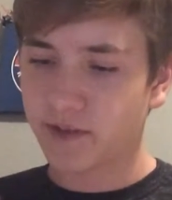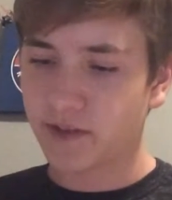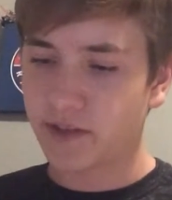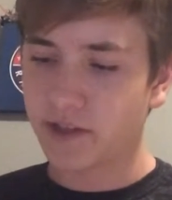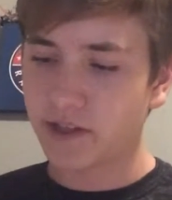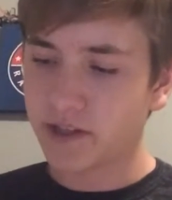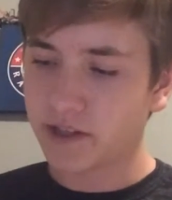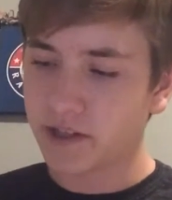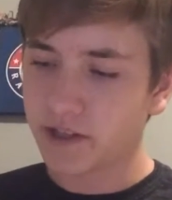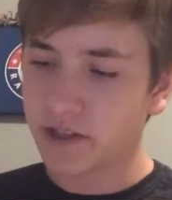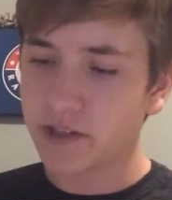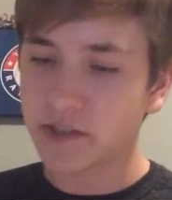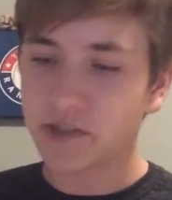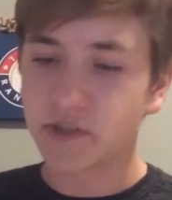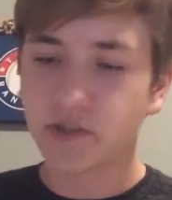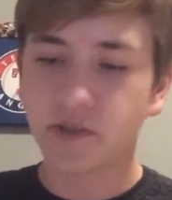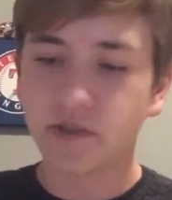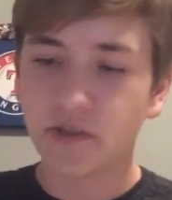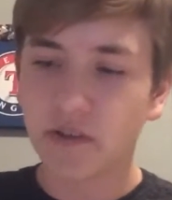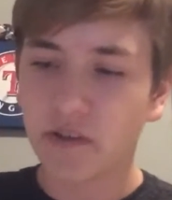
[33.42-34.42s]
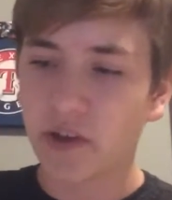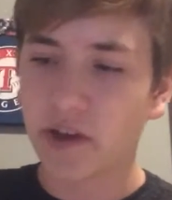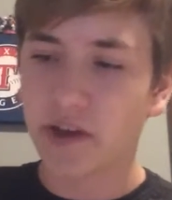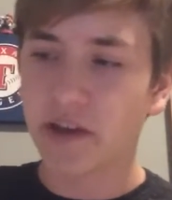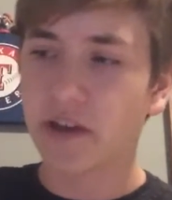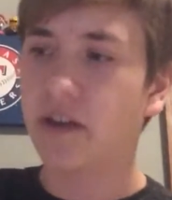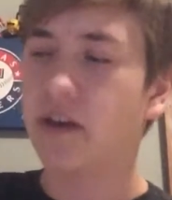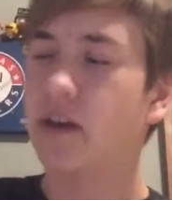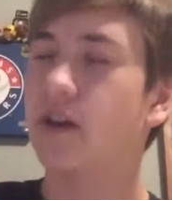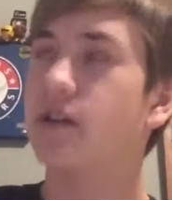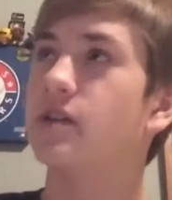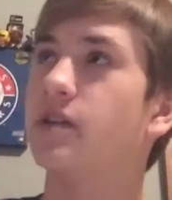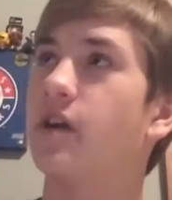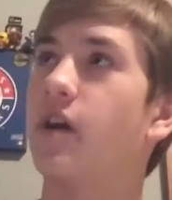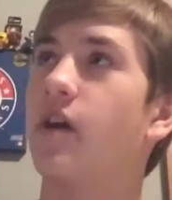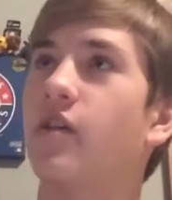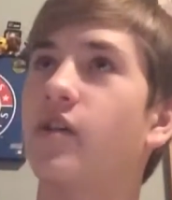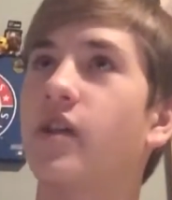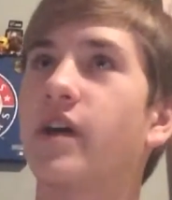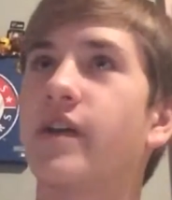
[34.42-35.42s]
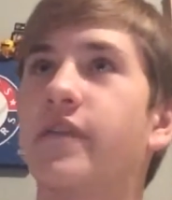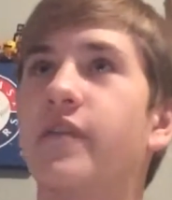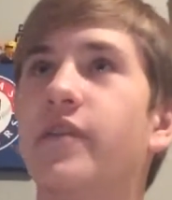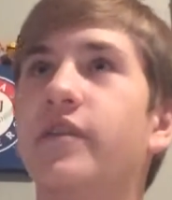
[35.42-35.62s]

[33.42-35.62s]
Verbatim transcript: he didn't get like a lot of.